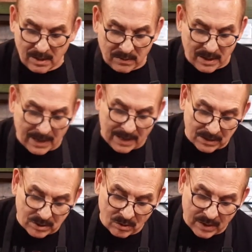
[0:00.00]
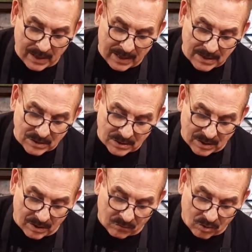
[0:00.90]
Then I got 2 cans
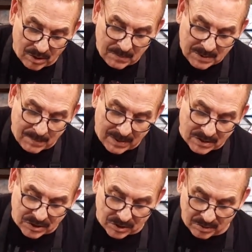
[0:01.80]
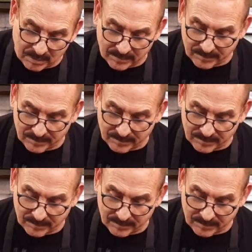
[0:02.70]
of cream of tomato soup.